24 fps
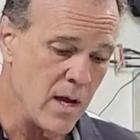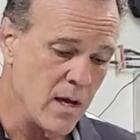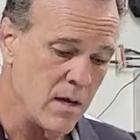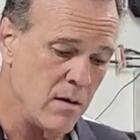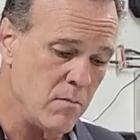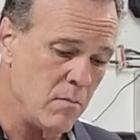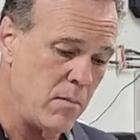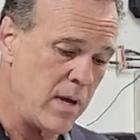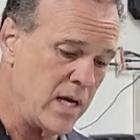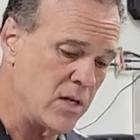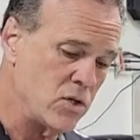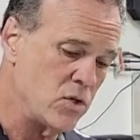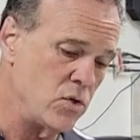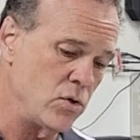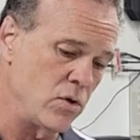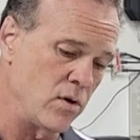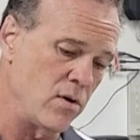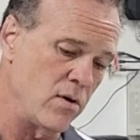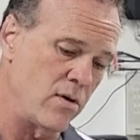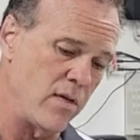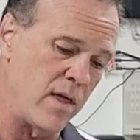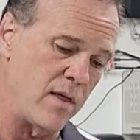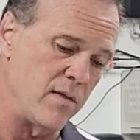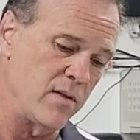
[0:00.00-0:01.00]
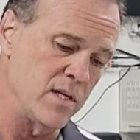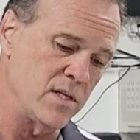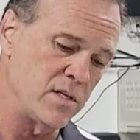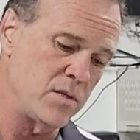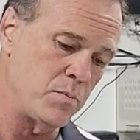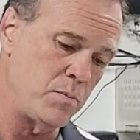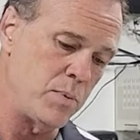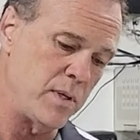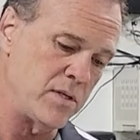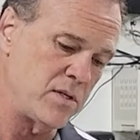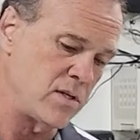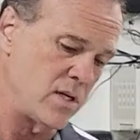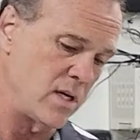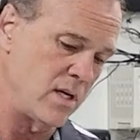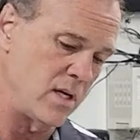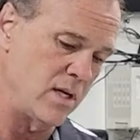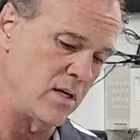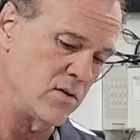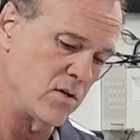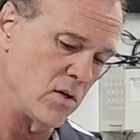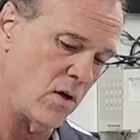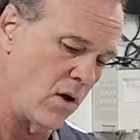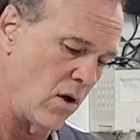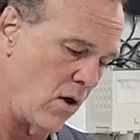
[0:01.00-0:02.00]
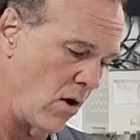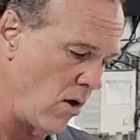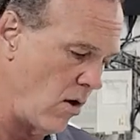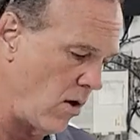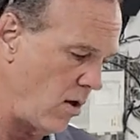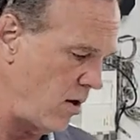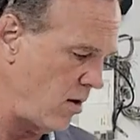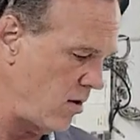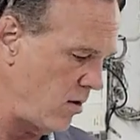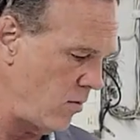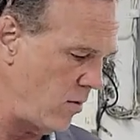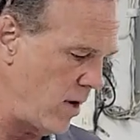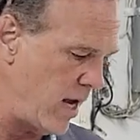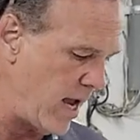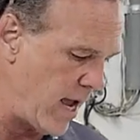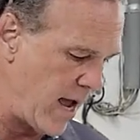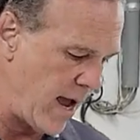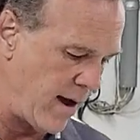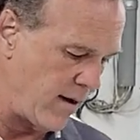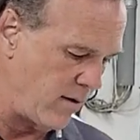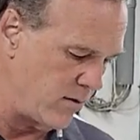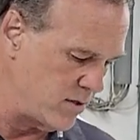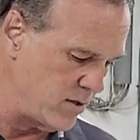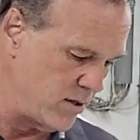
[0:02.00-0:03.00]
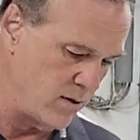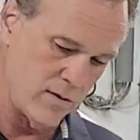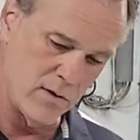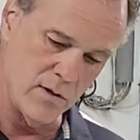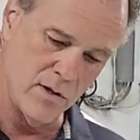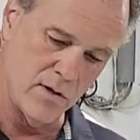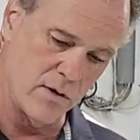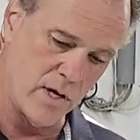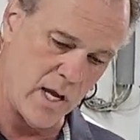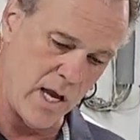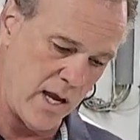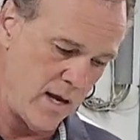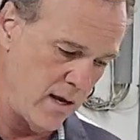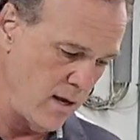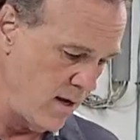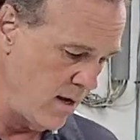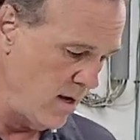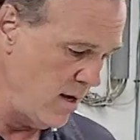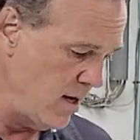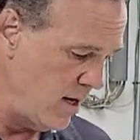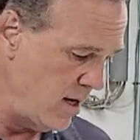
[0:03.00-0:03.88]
and make sure that this piston is all the way out, okay?